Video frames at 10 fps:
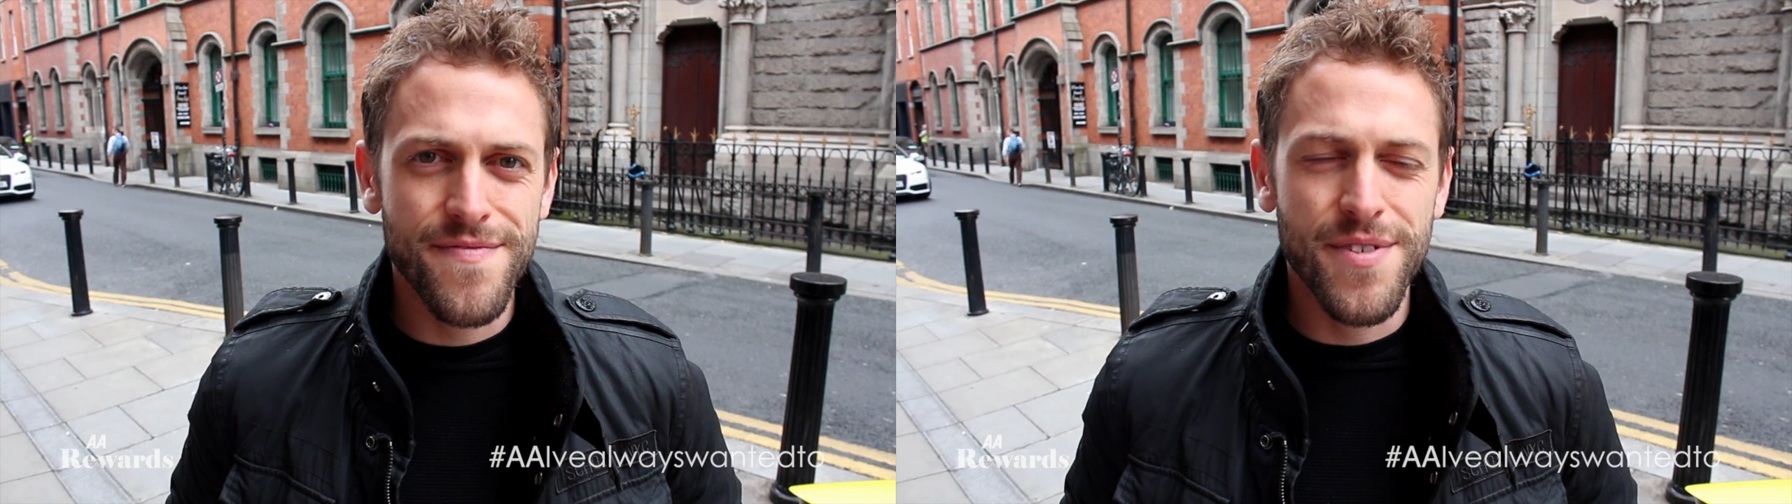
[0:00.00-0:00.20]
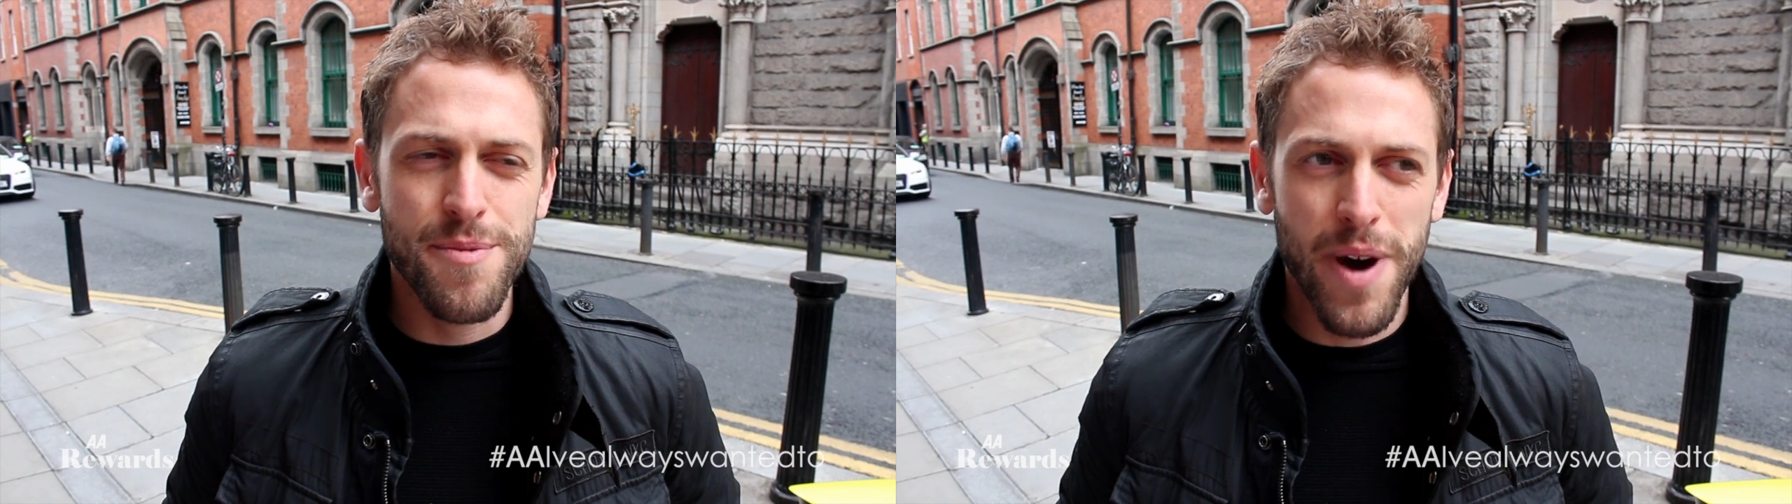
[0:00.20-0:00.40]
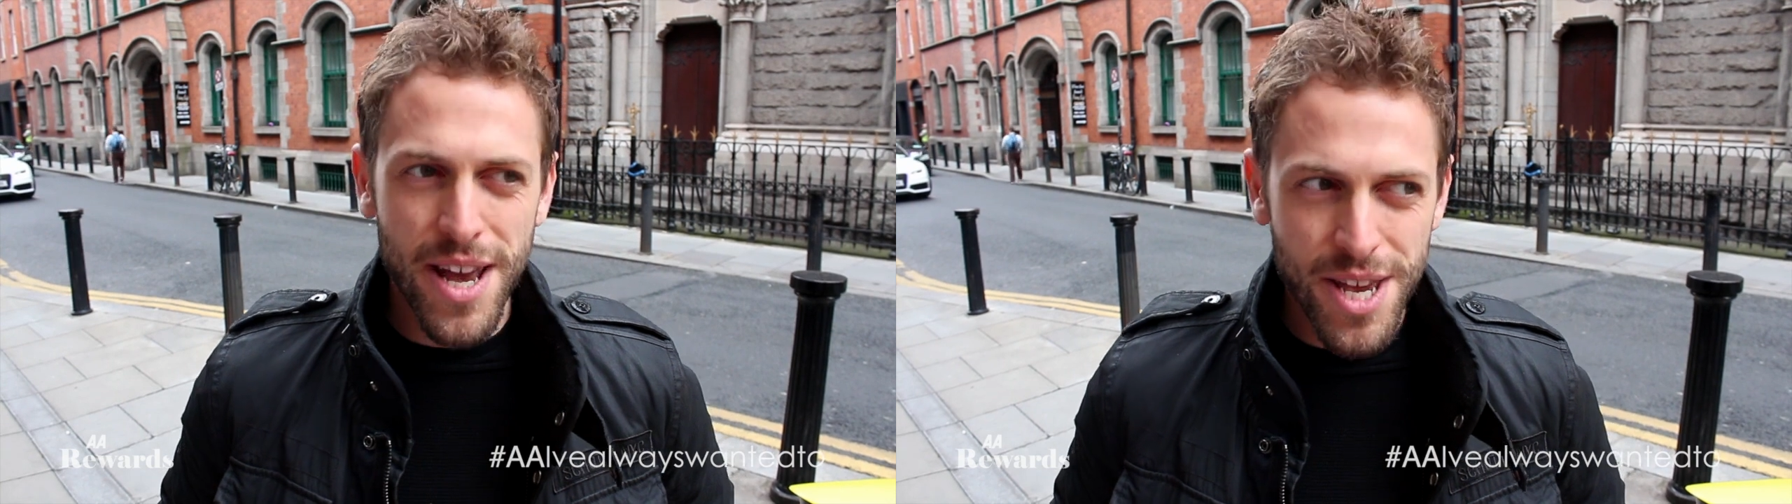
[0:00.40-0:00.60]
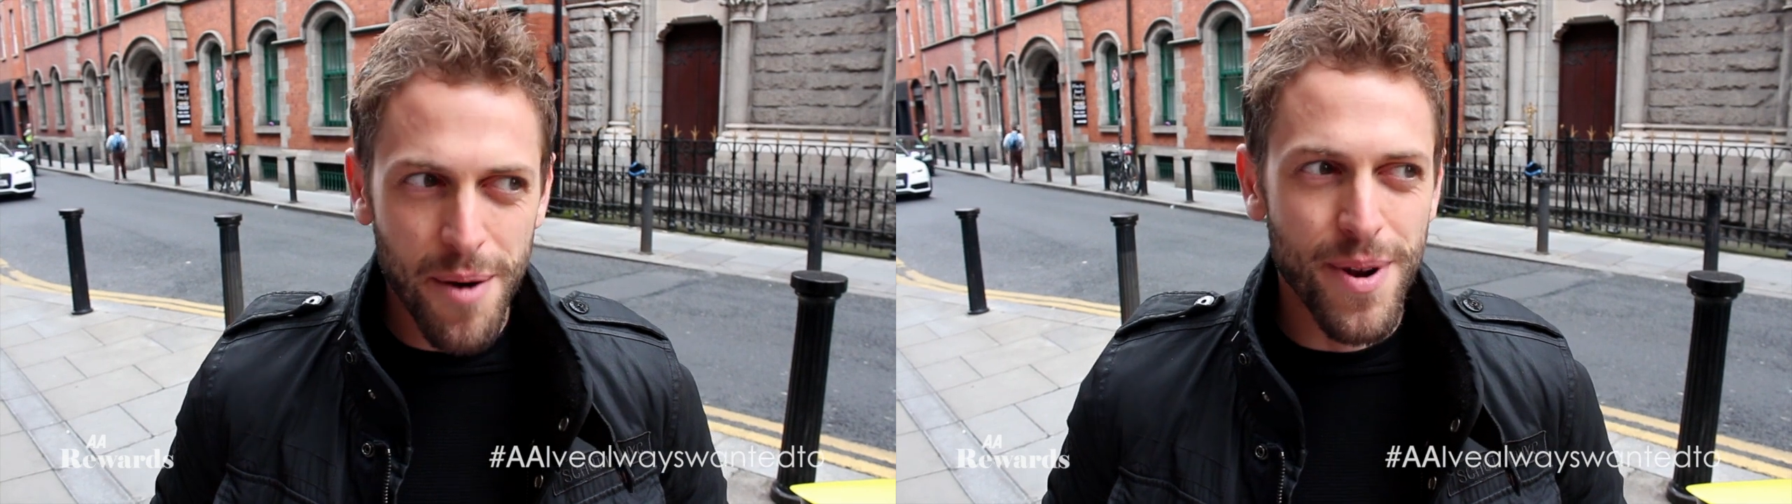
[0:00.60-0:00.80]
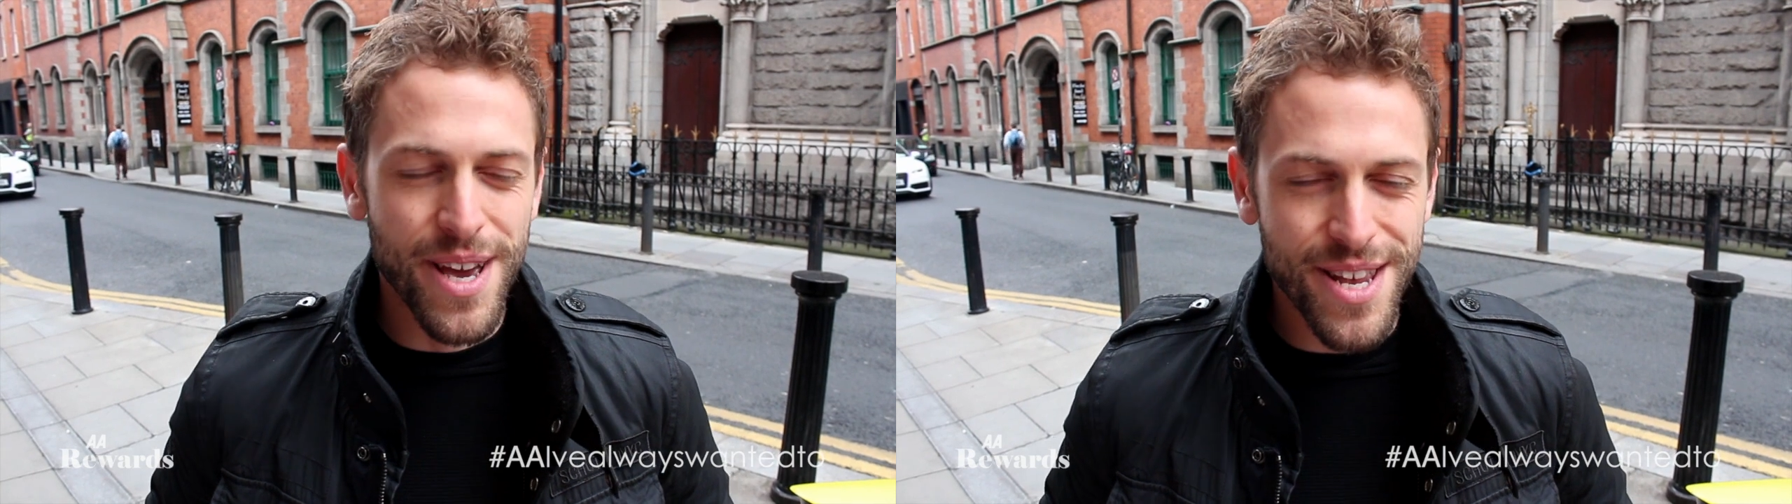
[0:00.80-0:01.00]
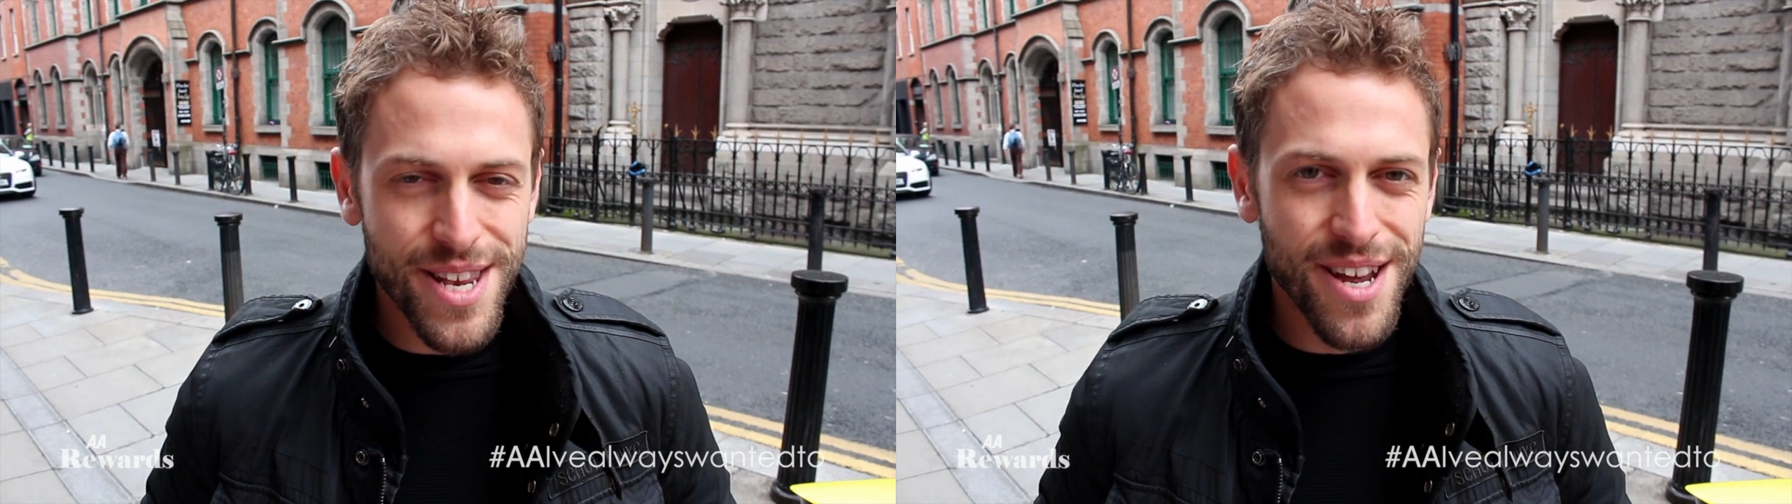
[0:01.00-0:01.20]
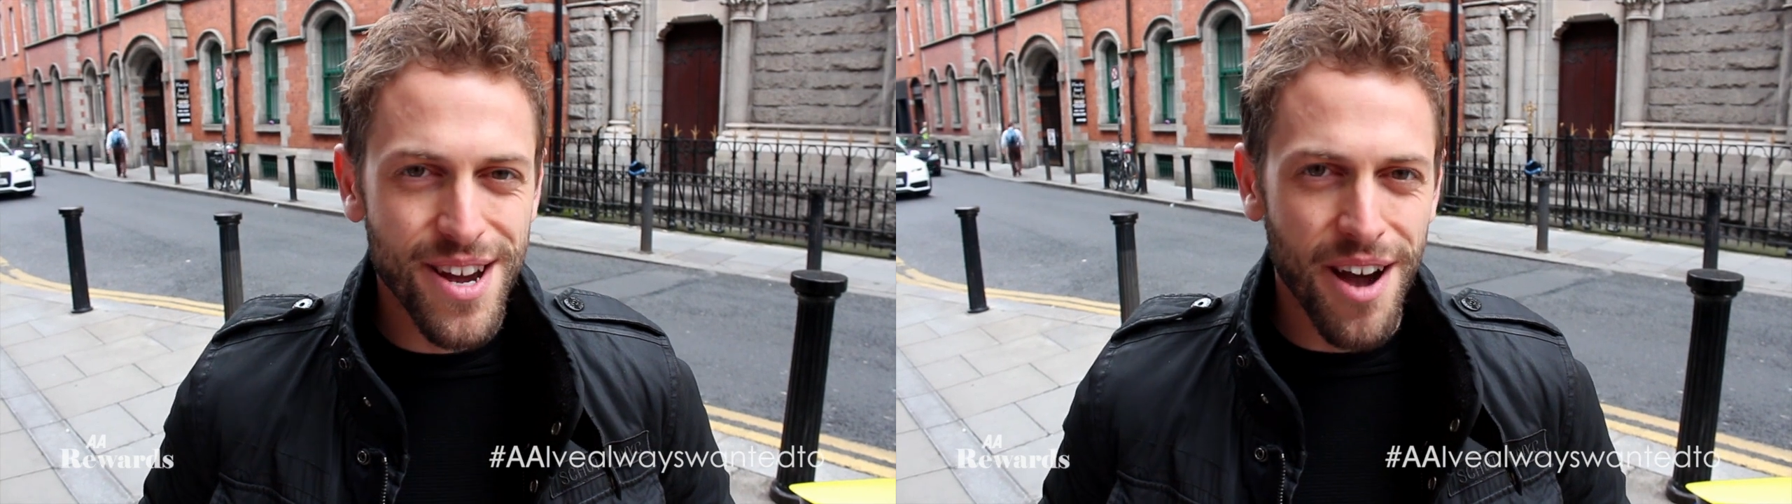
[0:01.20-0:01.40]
for the past couple of years